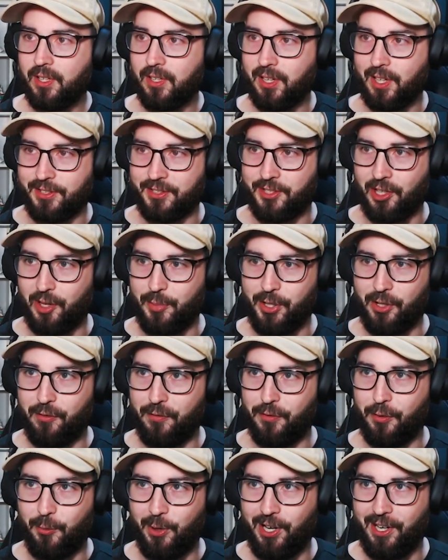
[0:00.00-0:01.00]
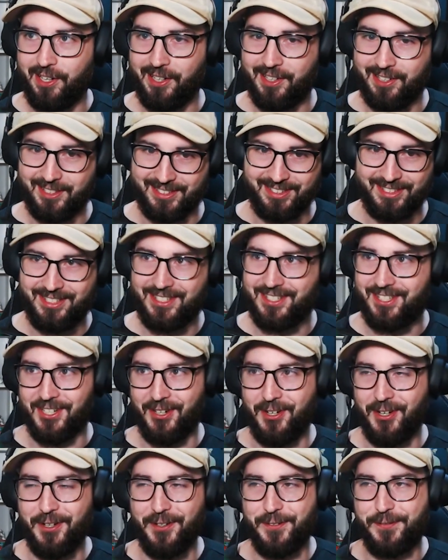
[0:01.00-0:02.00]
That's gotta be All For One.
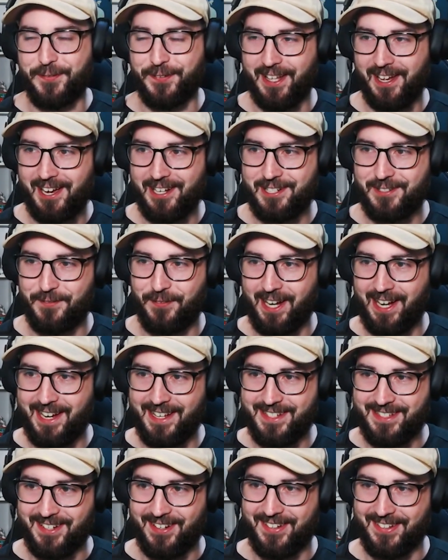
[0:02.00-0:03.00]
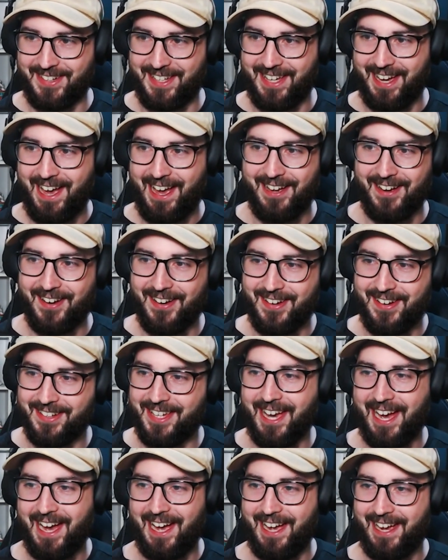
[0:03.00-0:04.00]
Two flash fires? Okay,
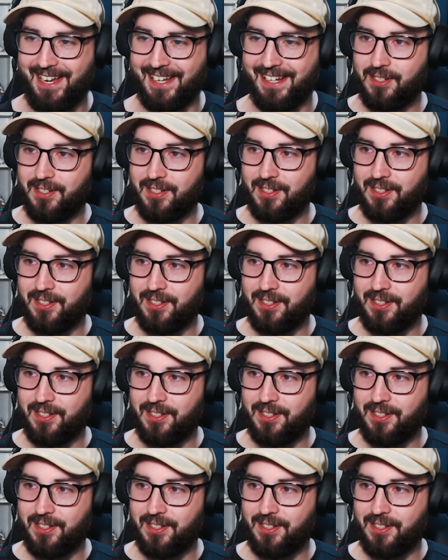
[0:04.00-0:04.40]
okay.